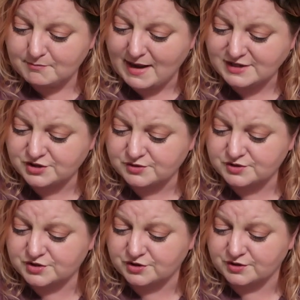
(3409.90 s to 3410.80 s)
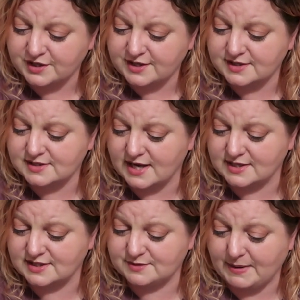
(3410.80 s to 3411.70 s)
Magical Journeys
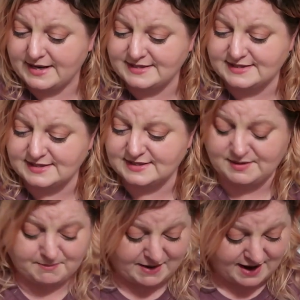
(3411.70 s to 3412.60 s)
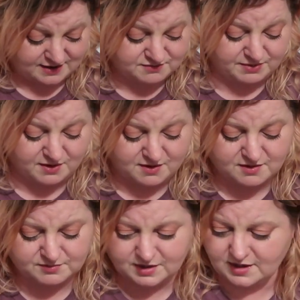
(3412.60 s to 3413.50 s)
and Spices Bath
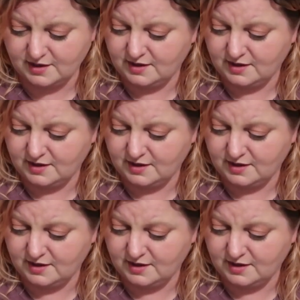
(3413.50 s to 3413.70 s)
Bomb.